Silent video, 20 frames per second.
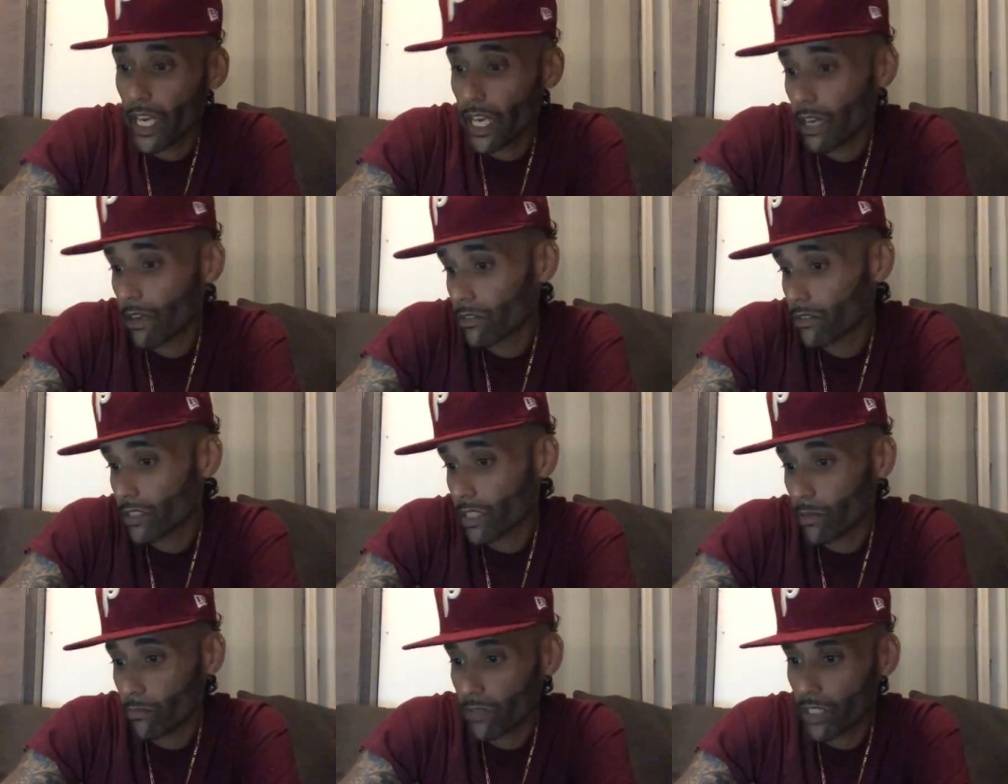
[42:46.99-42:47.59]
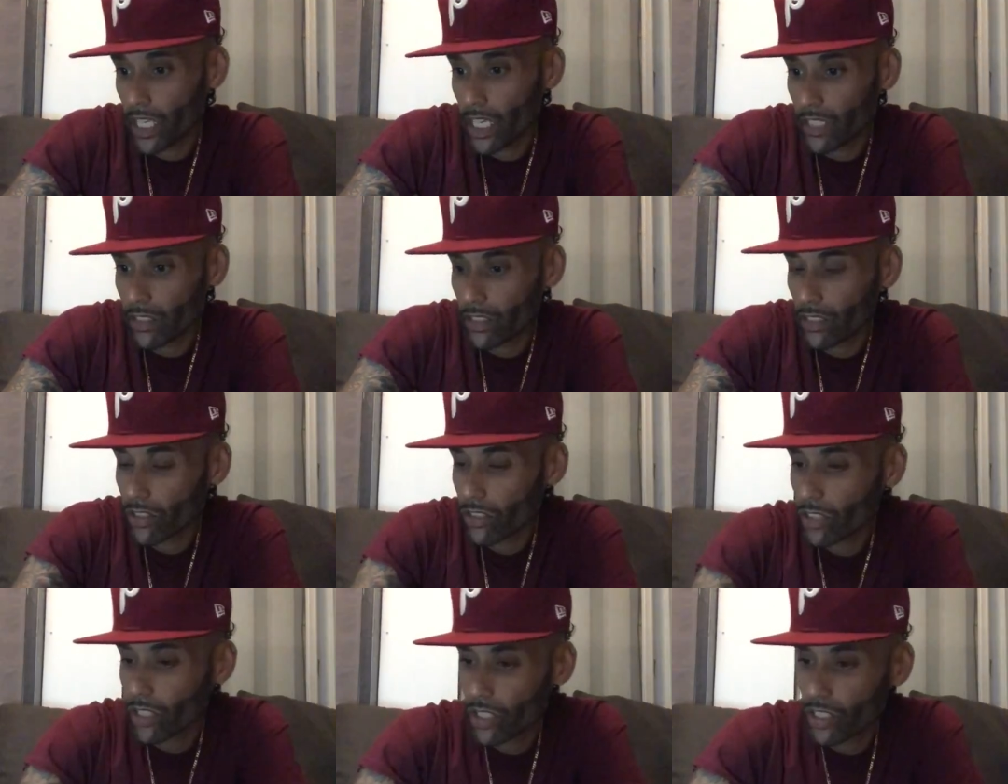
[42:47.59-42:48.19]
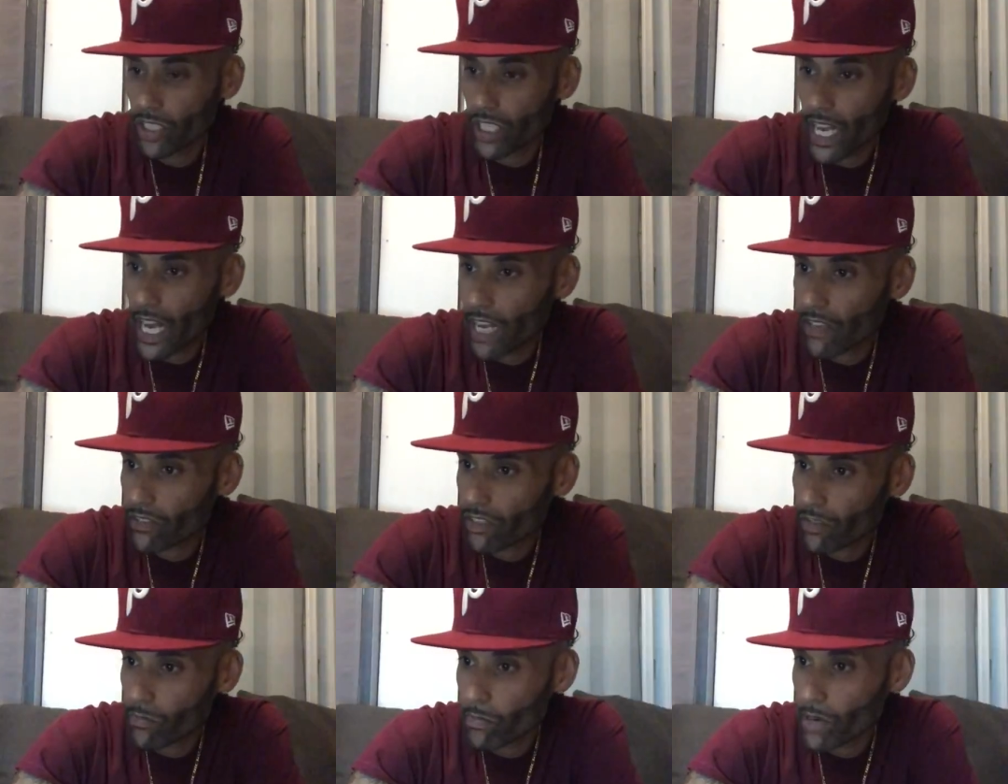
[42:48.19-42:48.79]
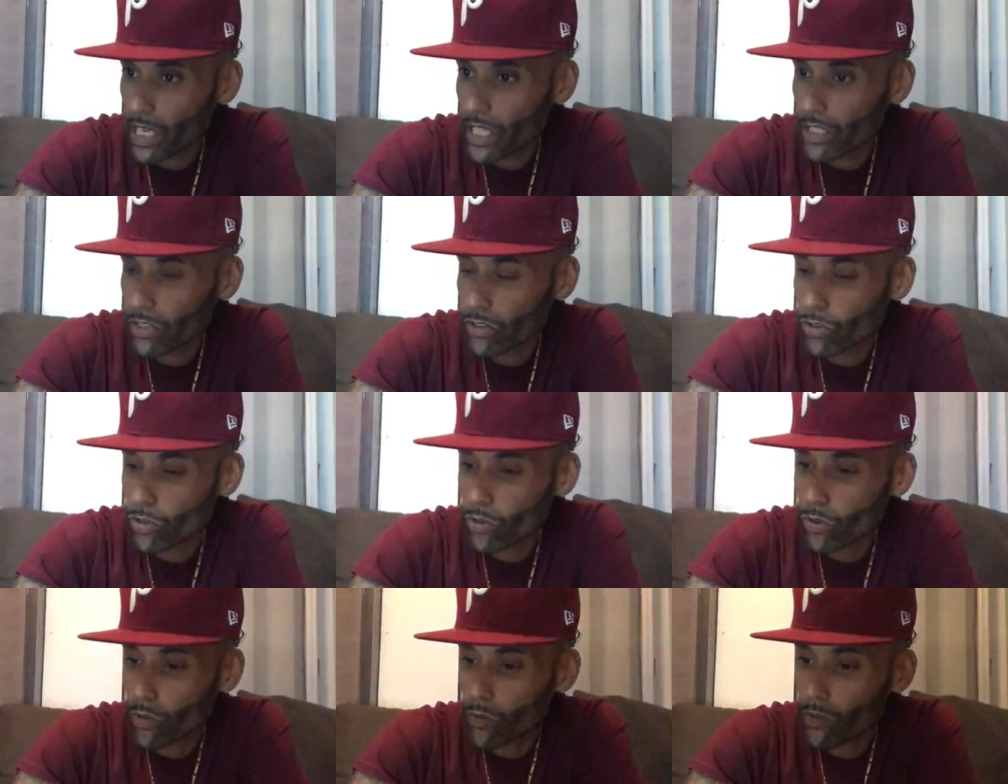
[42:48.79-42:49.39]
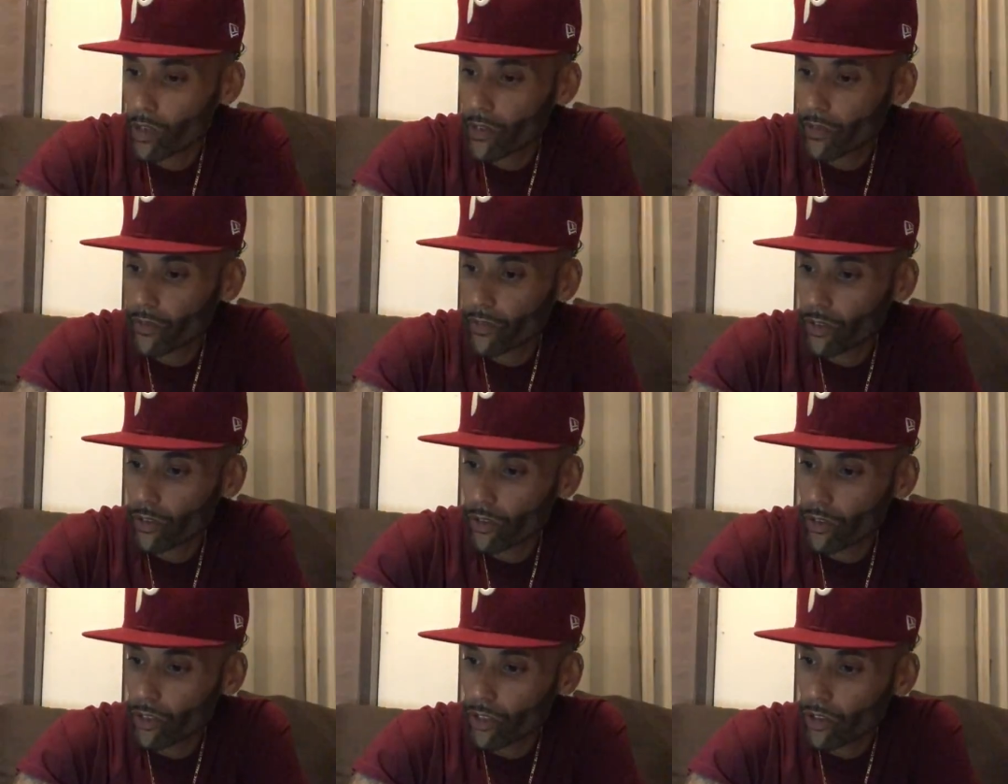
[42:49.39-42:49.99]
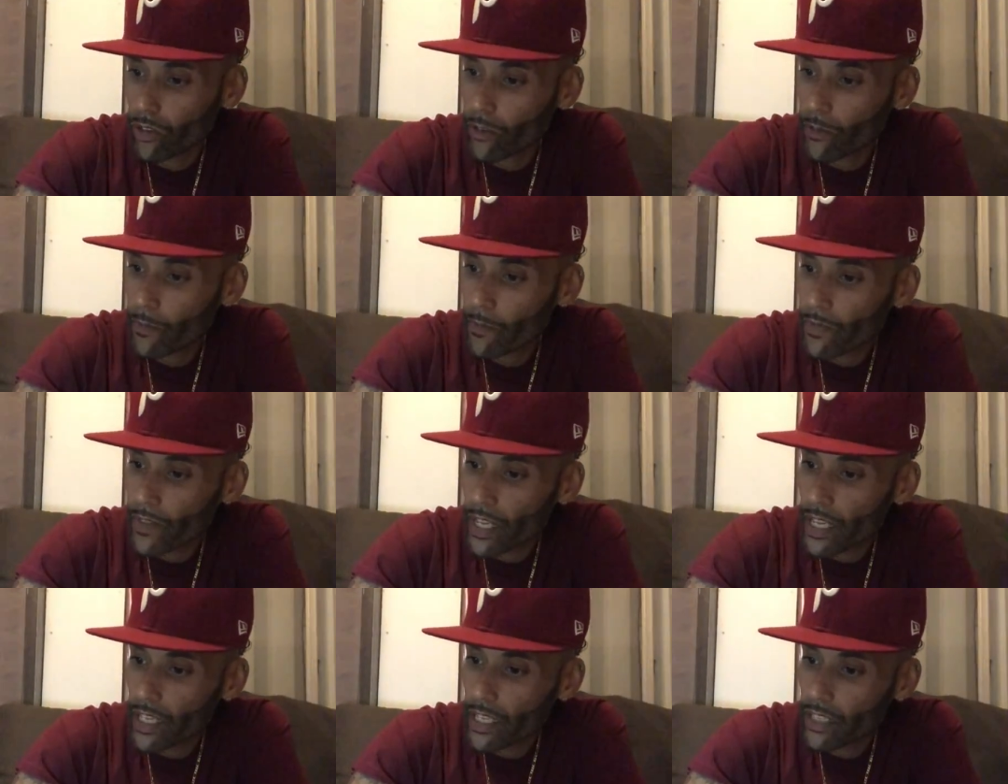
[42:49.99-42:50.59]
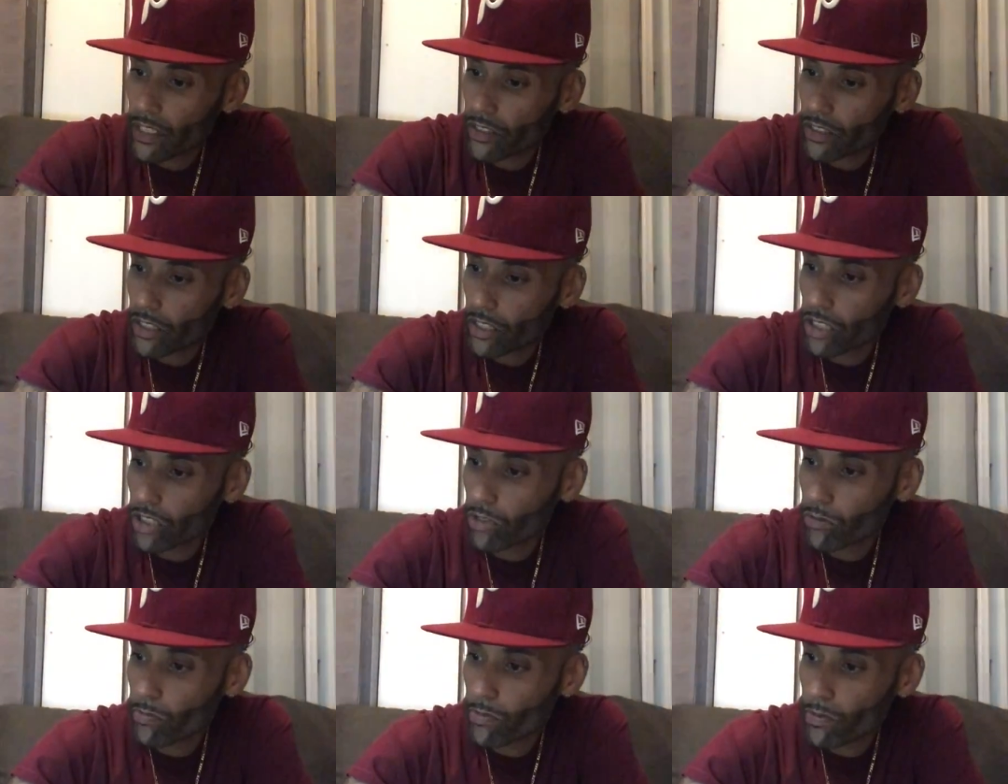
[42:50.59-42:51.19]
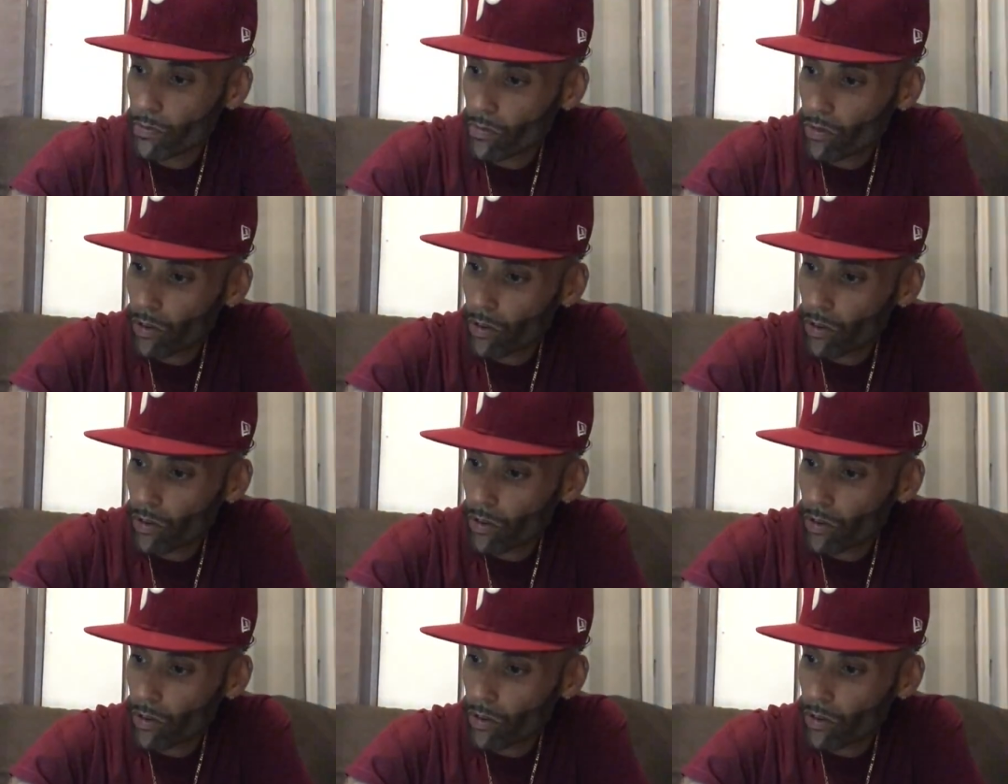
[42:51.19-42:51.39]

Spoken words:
and sometimes it's good to have somebody to do it with you. It's a little bit